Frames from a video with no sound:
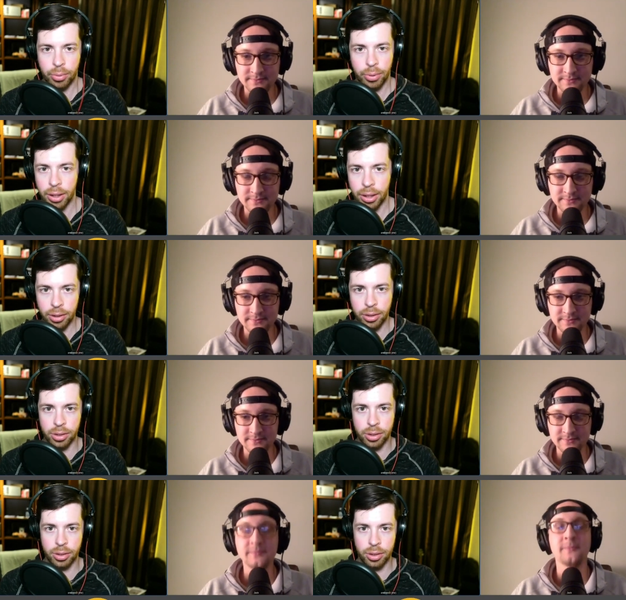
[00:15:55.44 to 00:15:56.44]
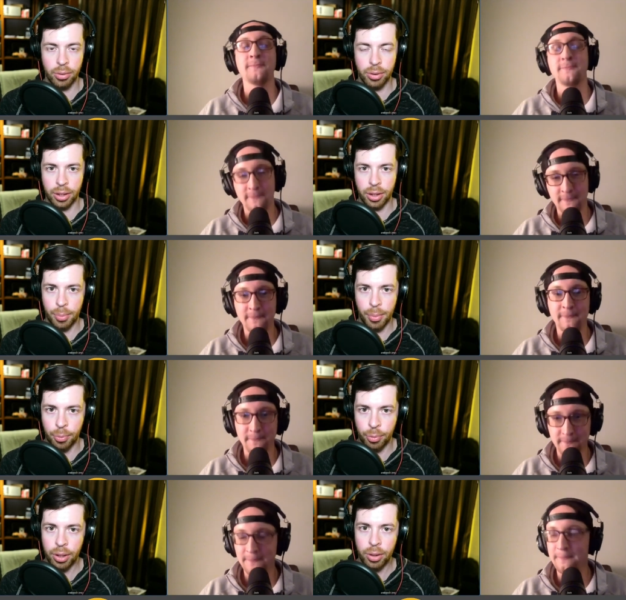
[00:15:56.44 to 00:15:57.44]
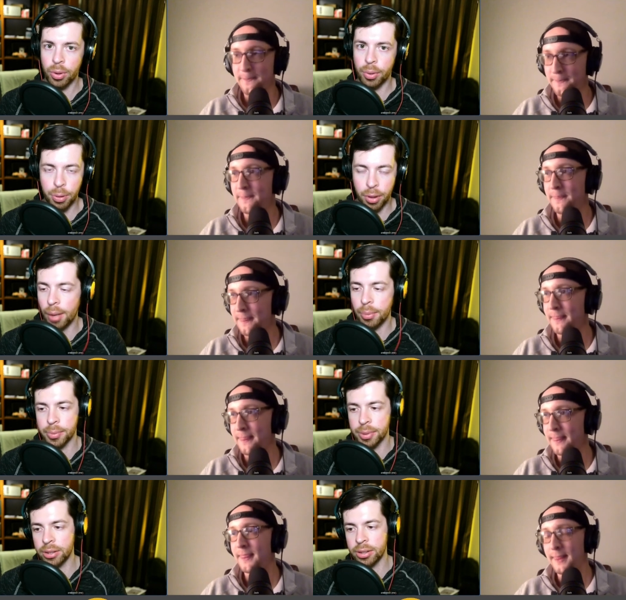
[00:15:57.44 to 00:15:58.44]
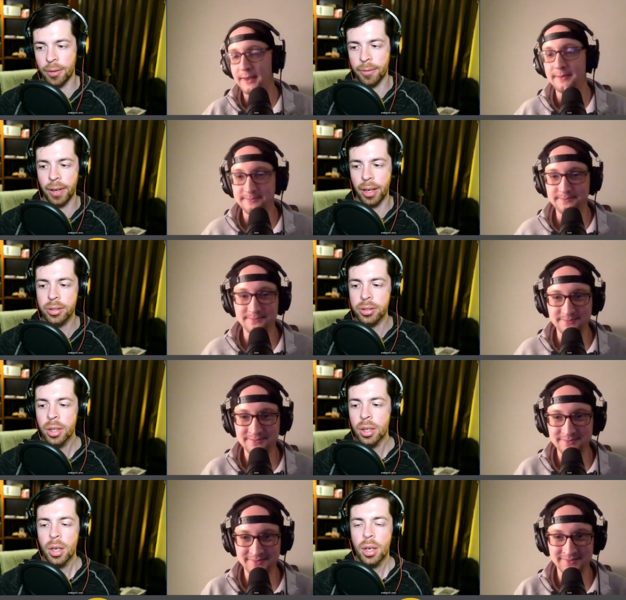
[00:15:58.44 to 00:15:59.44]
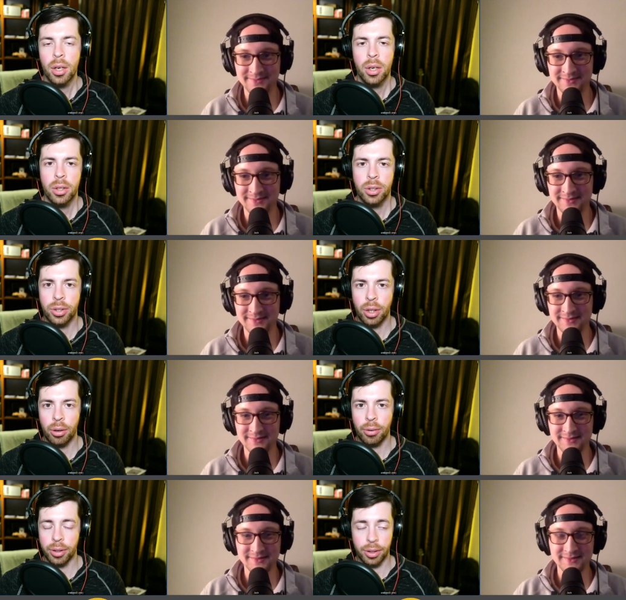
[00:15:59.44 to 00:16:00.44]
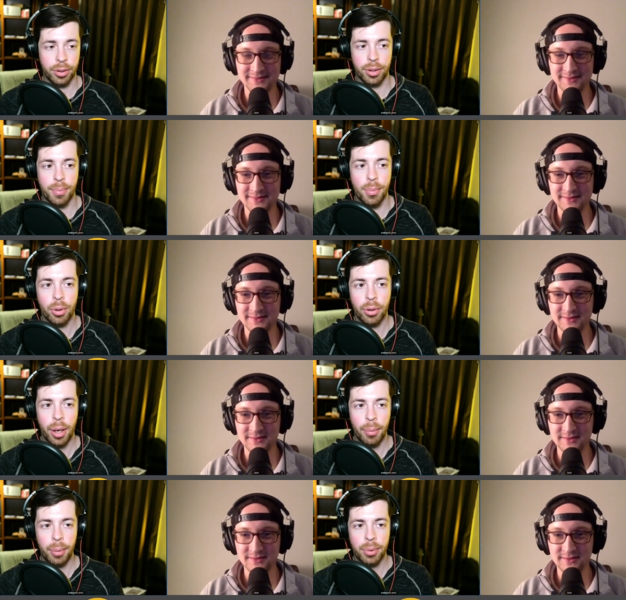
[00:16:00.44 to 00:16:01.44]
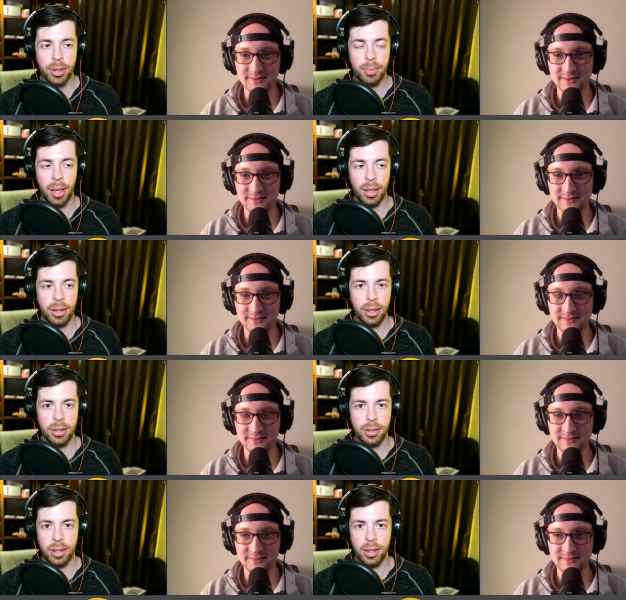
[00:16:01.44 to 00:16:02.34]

Speaker 1: he's going to come up with, what problems he's going to face. So the more I'm able to make things in a